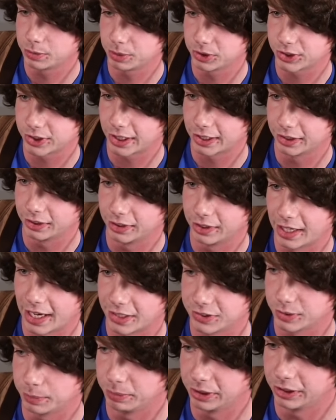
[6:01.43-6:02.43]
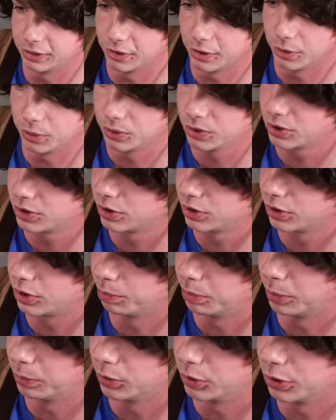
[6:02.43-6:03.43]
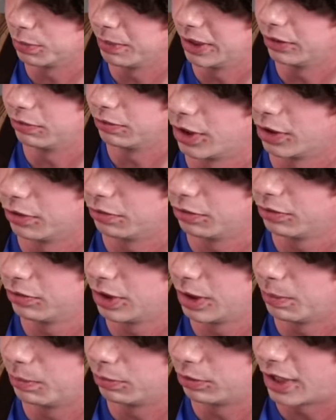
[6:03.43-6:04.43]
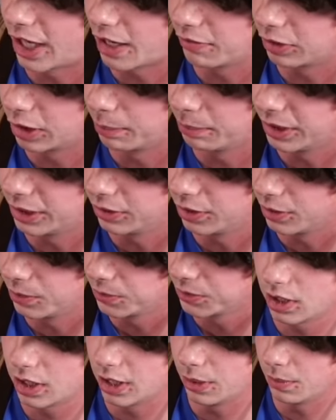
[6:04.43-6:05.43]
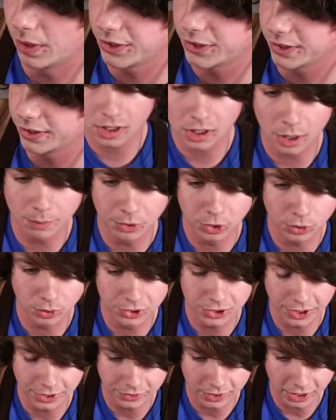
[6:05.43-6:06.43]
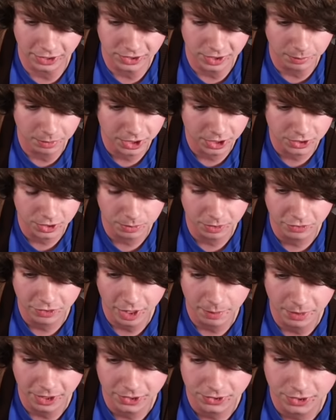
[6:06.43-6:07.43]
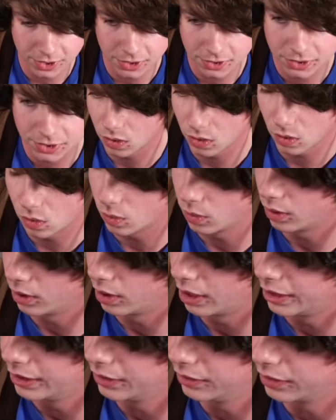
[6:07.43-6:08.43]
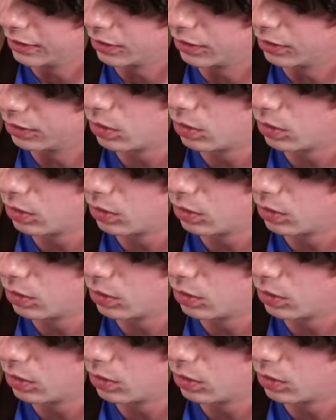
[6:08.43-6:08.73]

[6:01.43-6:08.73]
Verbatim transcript: Poseidon has a big nose, so people just made of him for having a big nose. It wasn't coming towards anti-Semitism, if that makes sense, or anything